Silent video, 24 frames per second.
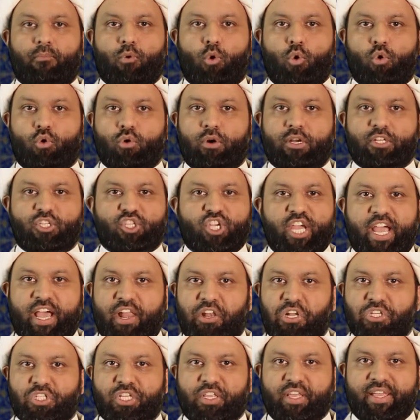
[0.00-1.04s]
or a
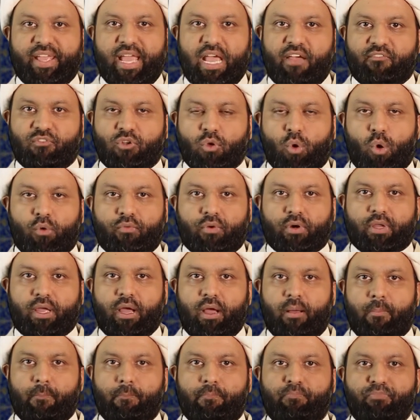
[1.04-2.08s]
challenge that they have to
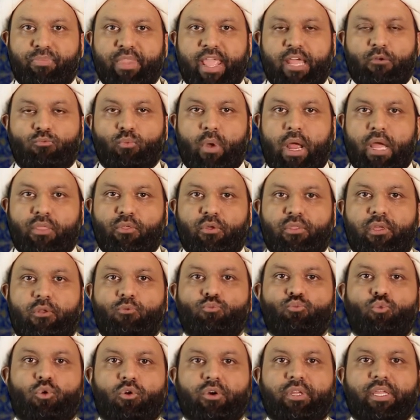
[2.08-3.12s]
overcome. And rather
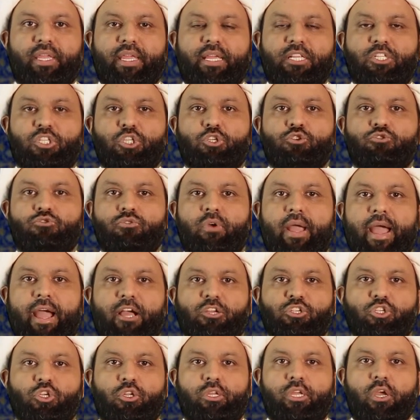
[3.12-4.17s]
than working to
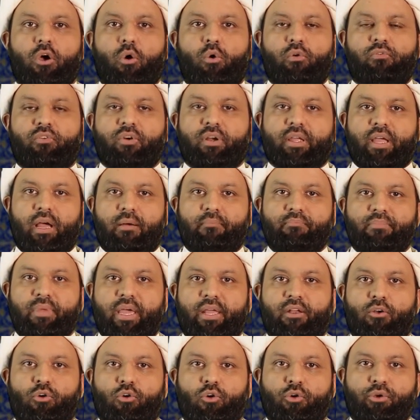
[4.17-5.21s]
actually overcome
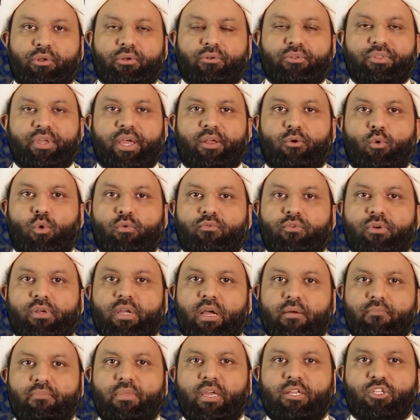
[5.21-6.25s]
that hurdle, that
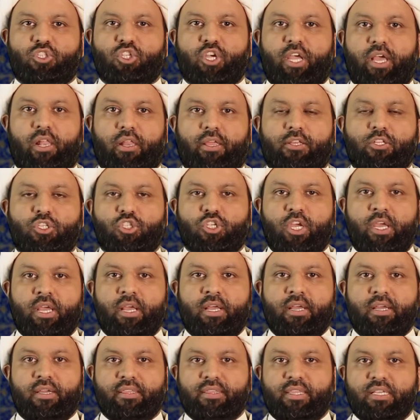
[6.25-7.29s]
overcome that challenge,
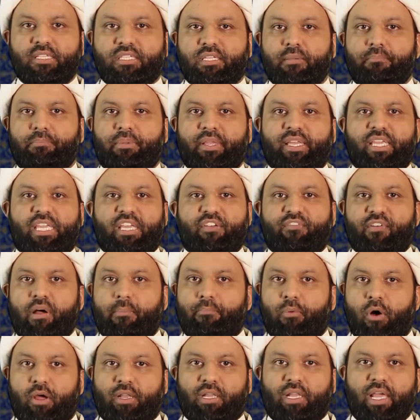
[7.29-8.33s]
they simply give
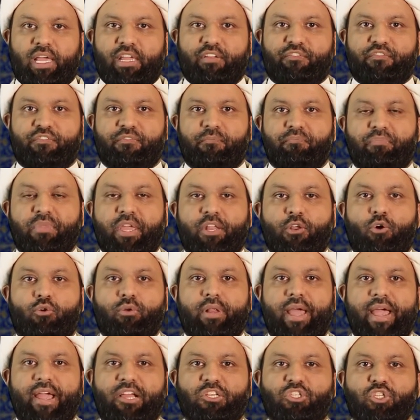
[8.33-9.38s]
up on life. They
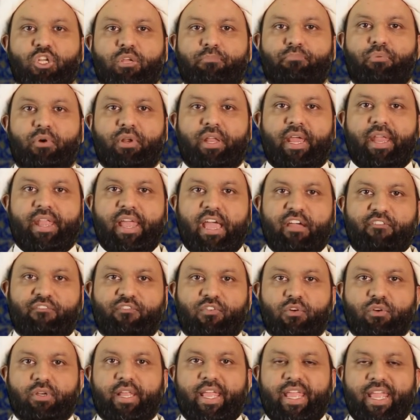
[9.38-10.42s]
don't actually put an
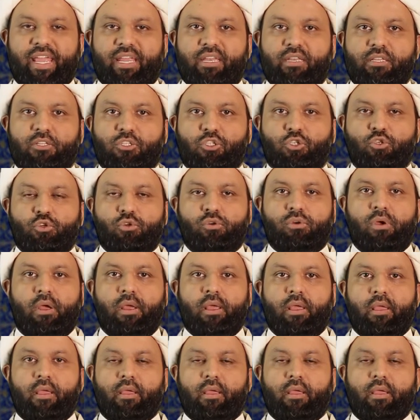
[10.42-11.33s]
effort in to